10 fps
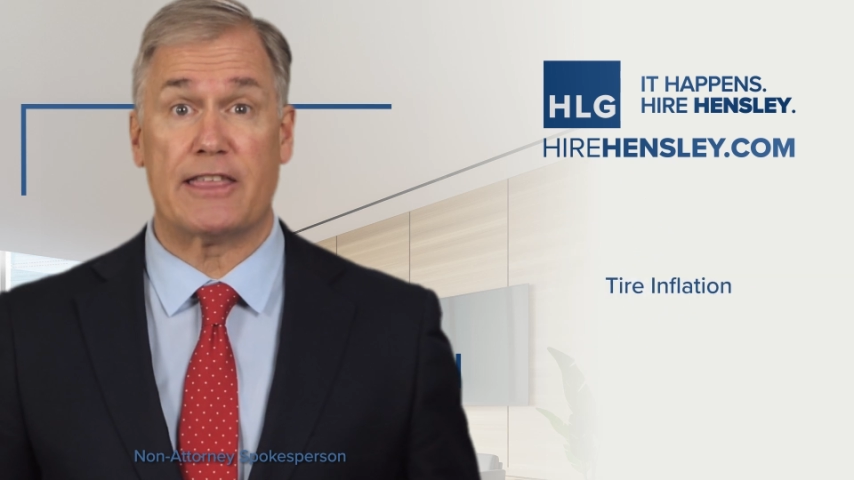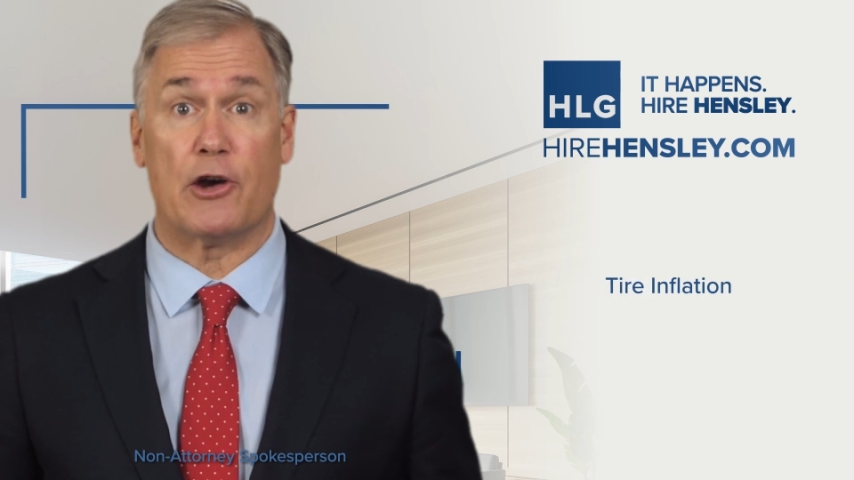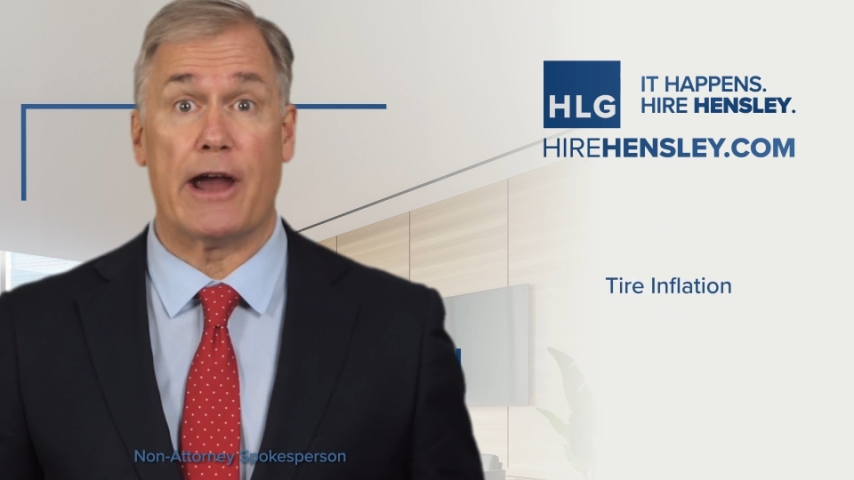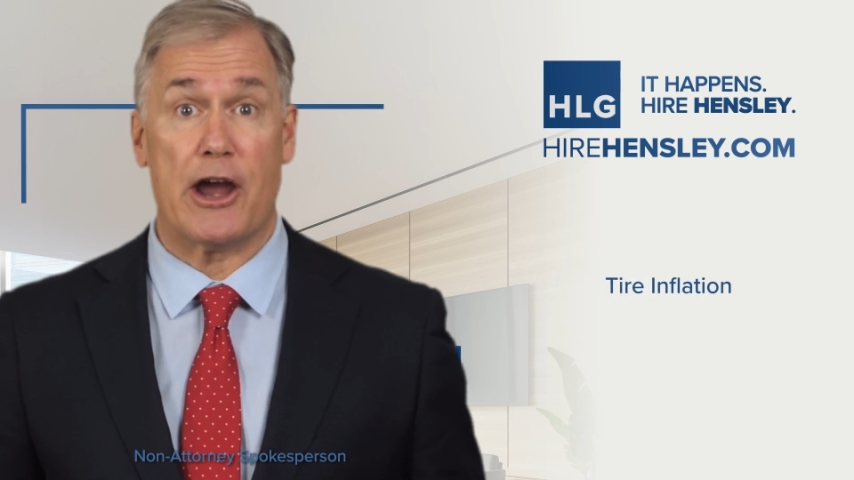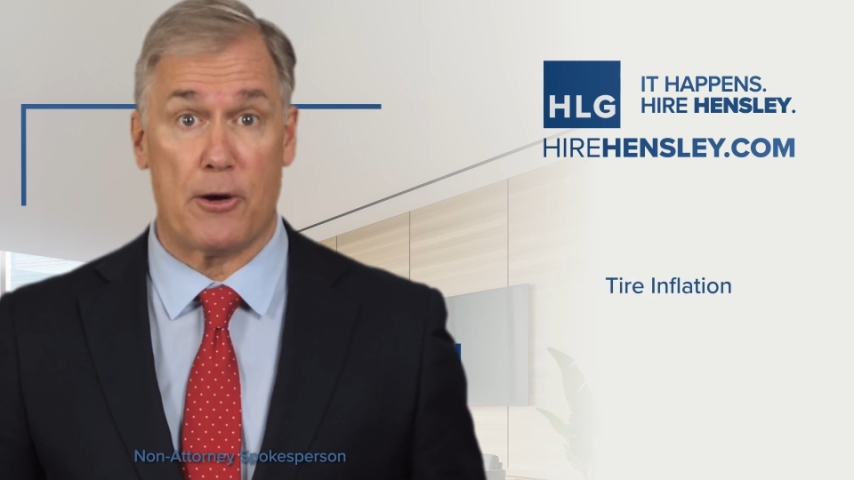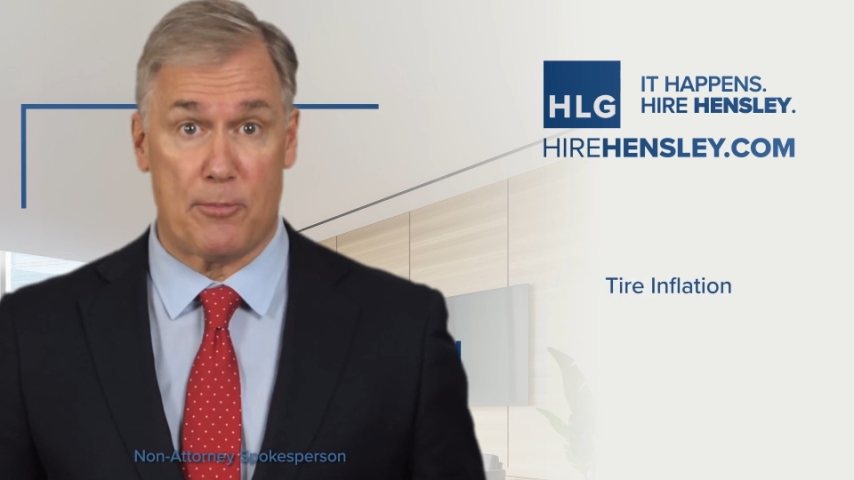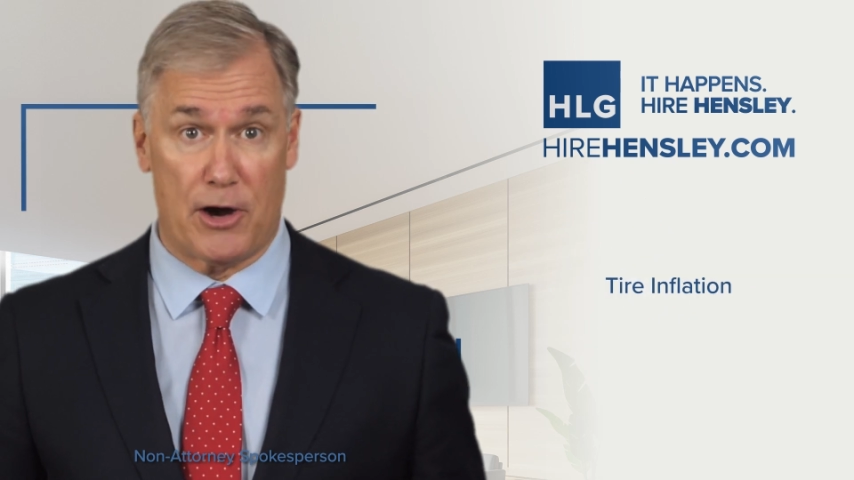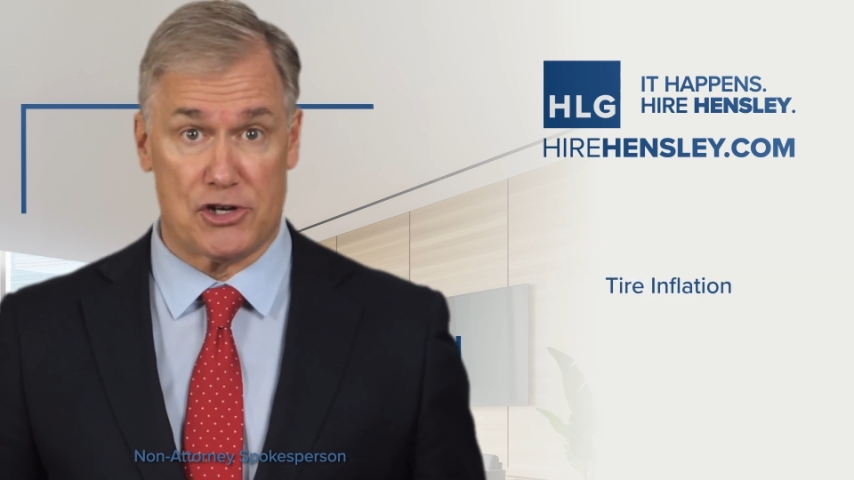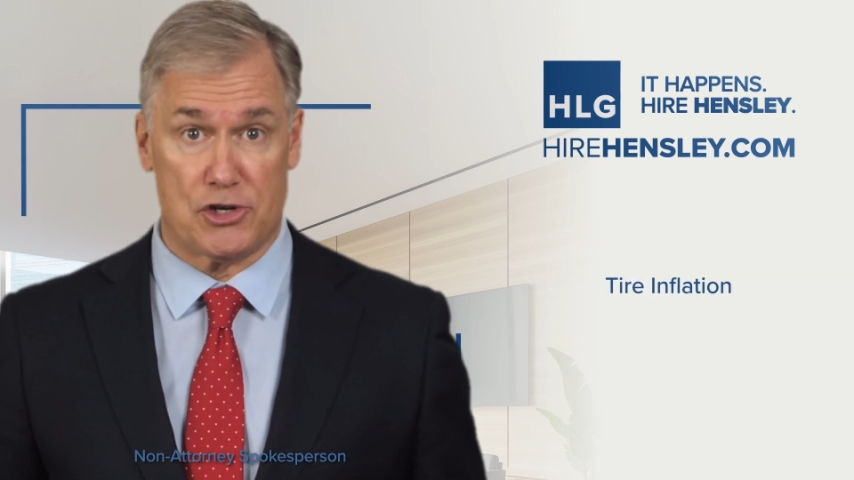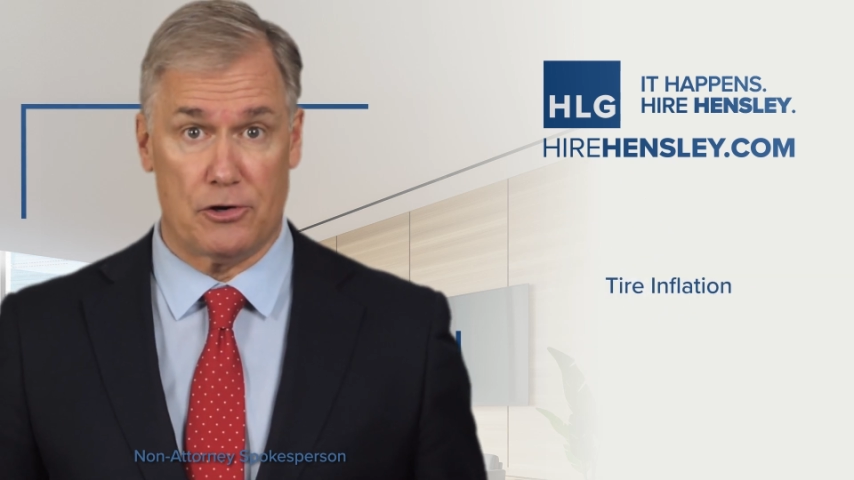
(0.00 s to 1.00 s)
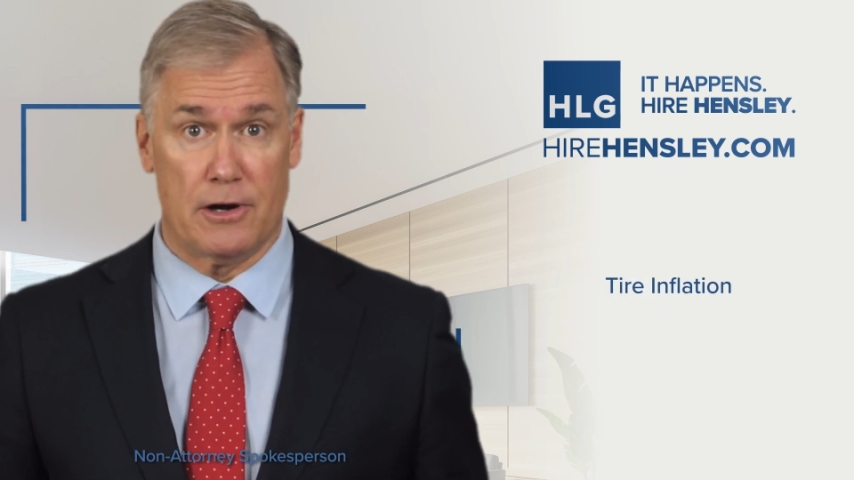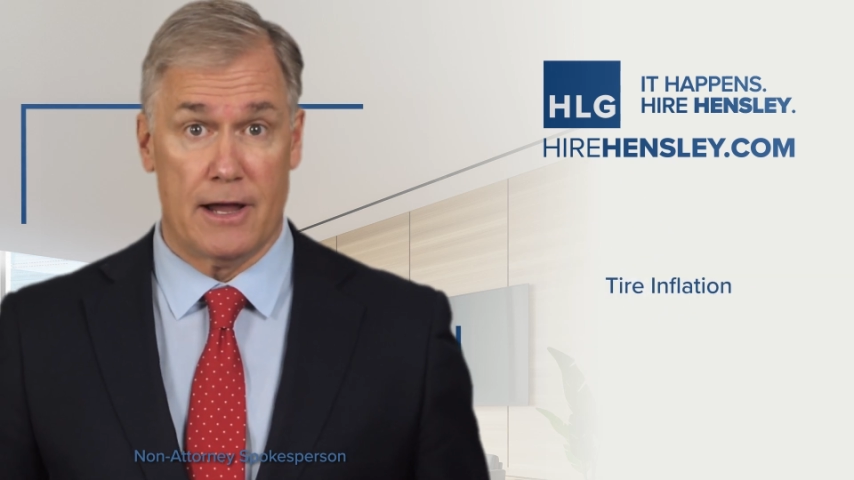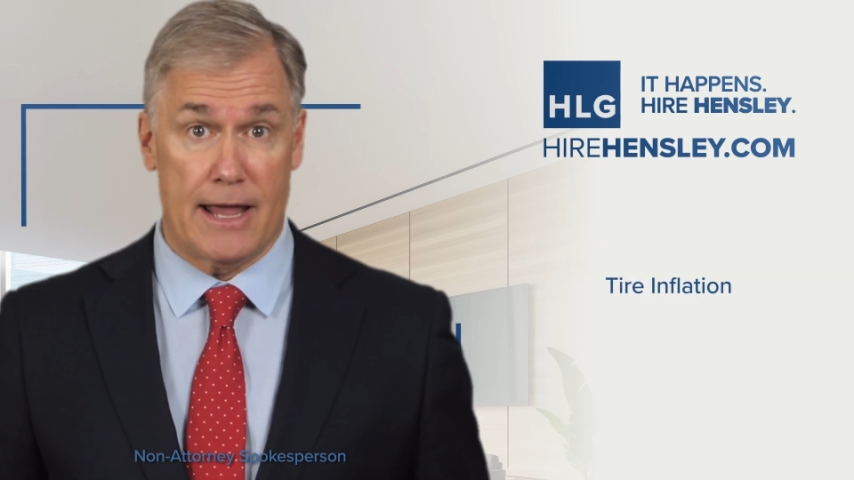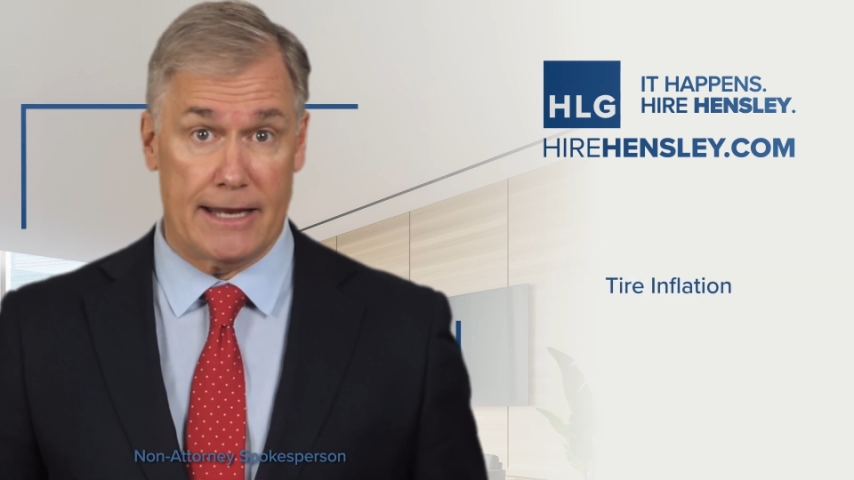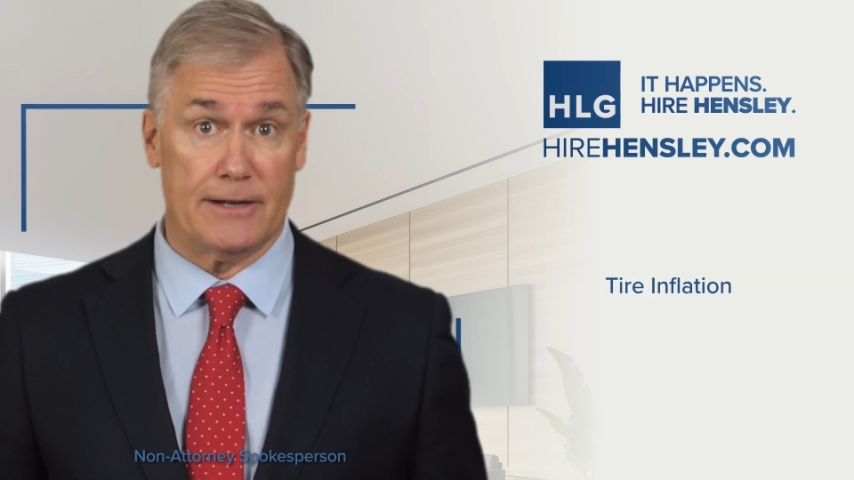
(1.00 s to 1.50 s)
their air pressure
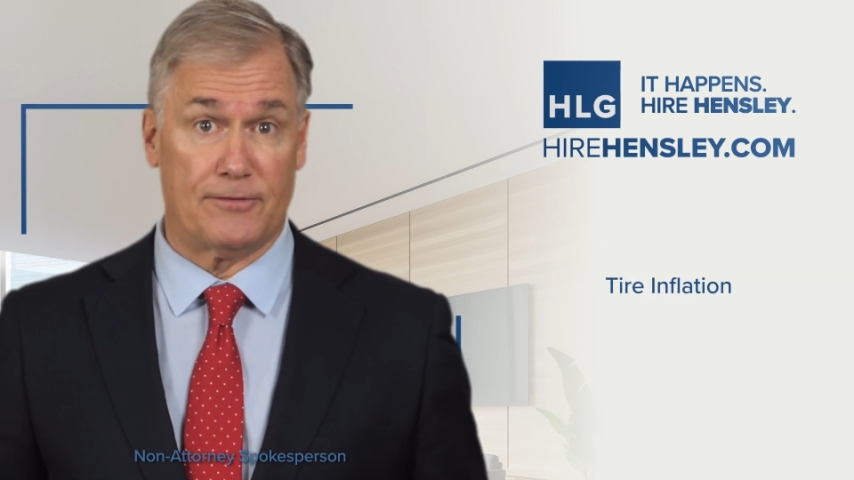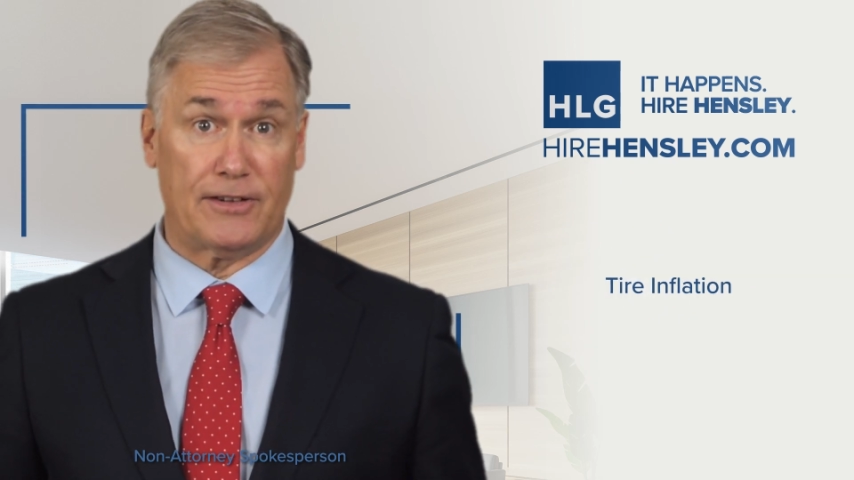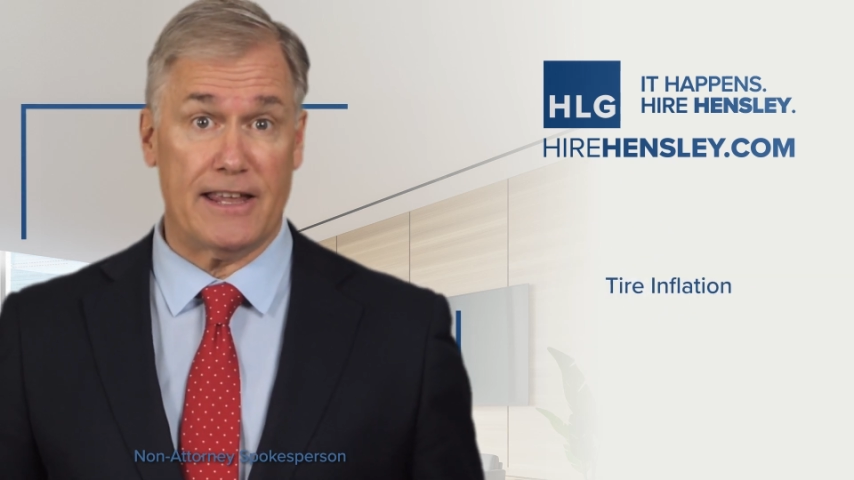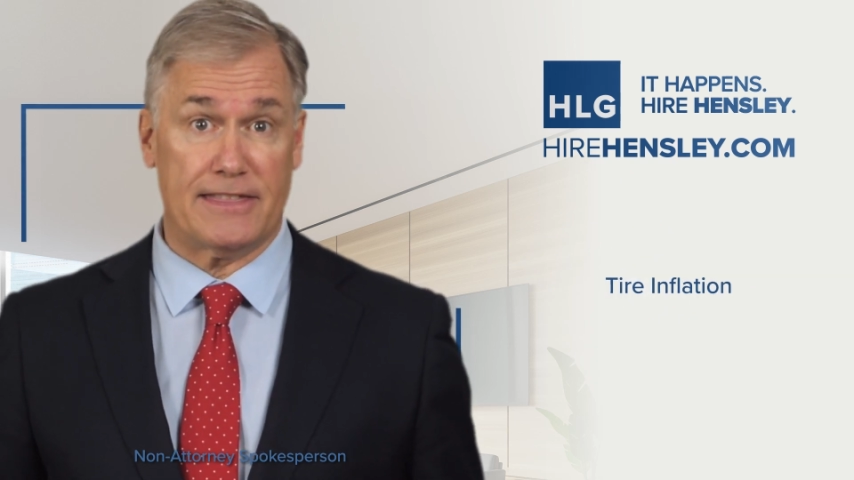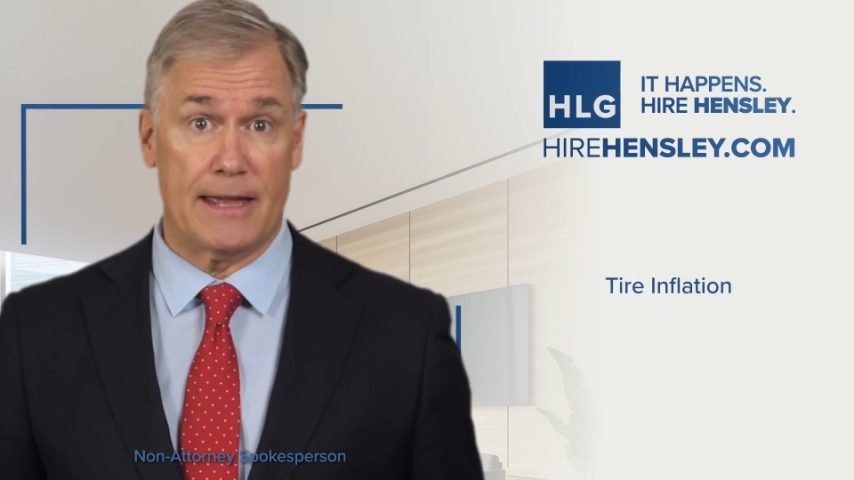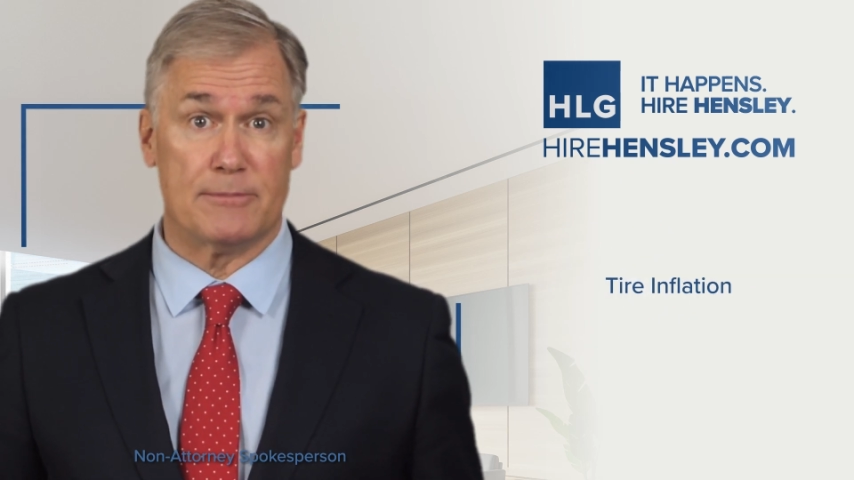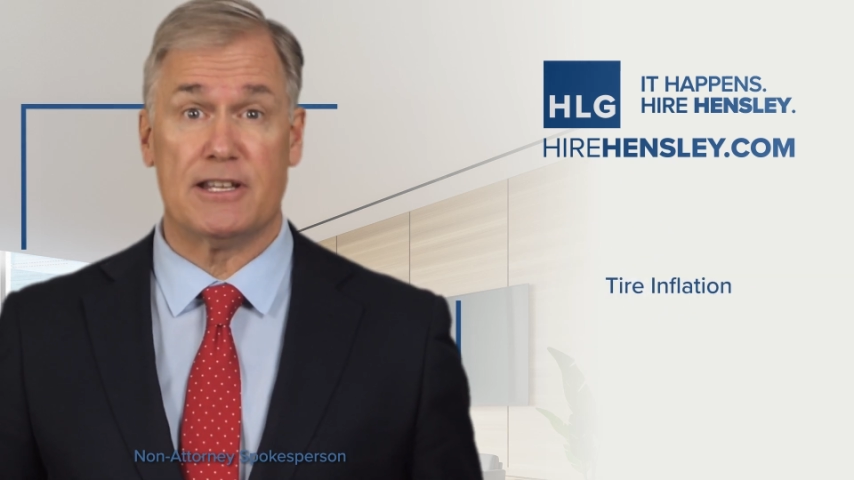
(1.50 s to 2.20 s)
and inflate them